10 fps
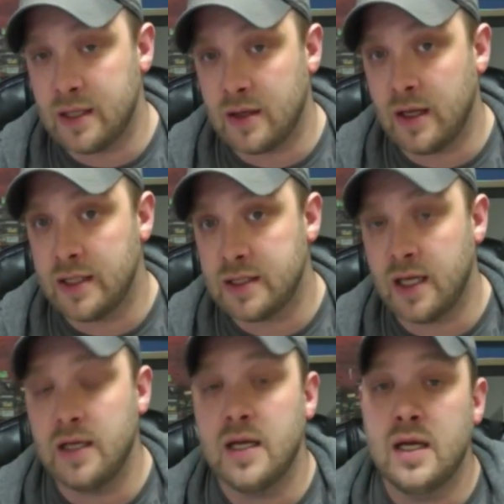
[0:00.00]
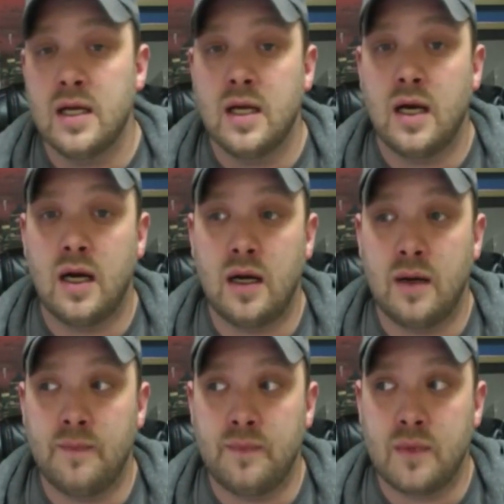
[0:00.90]
our client site,
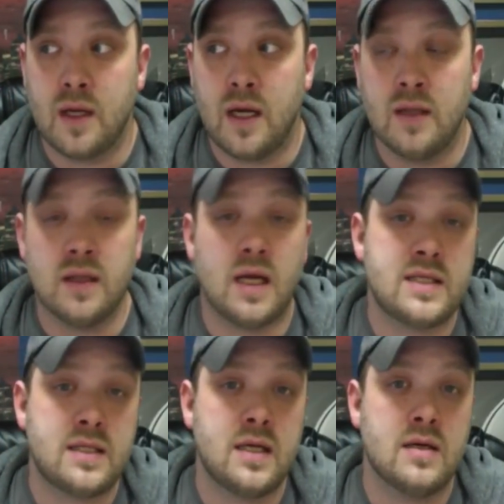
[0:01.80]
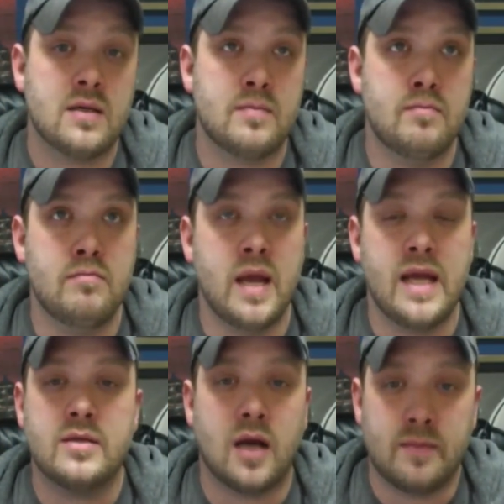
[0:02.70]
unless there's
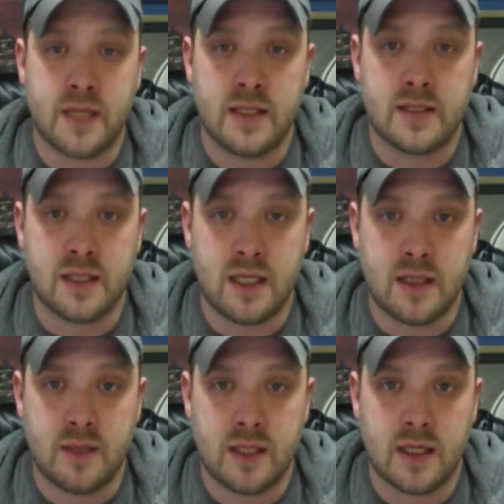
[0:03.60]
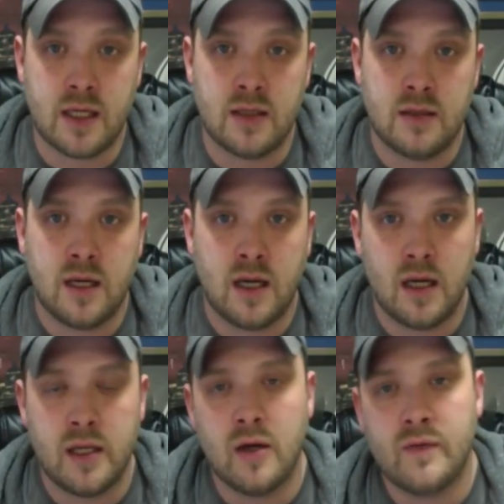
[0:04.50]
major updates that need to be done.
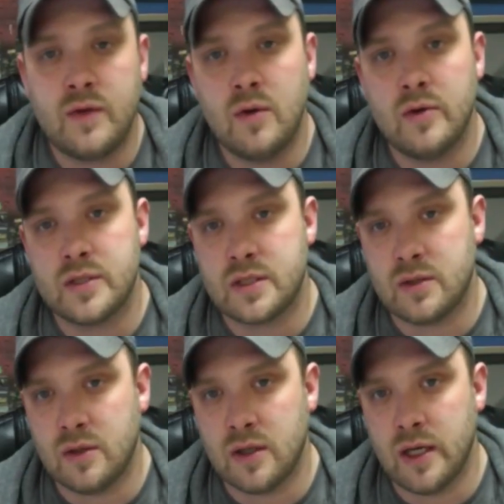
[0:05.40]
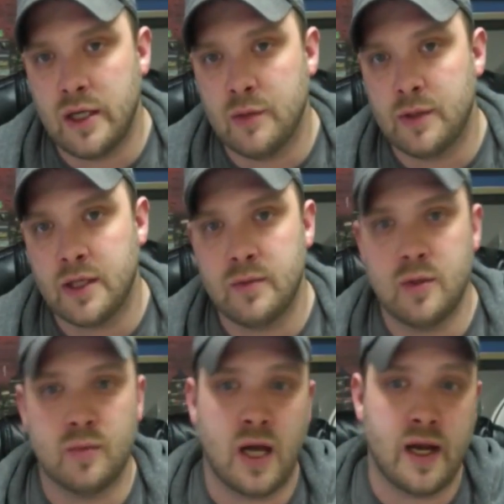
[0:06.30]
If you own a store and you're putting up new
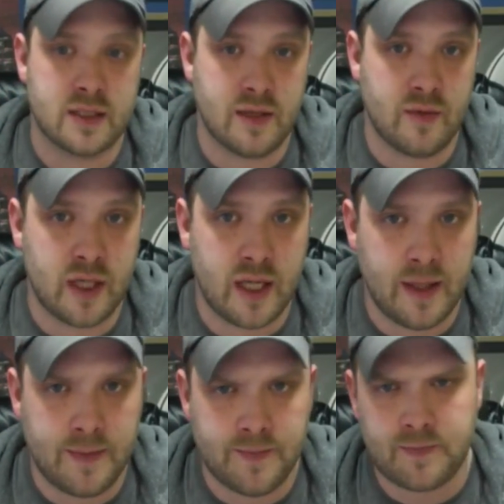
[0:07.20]
products every day,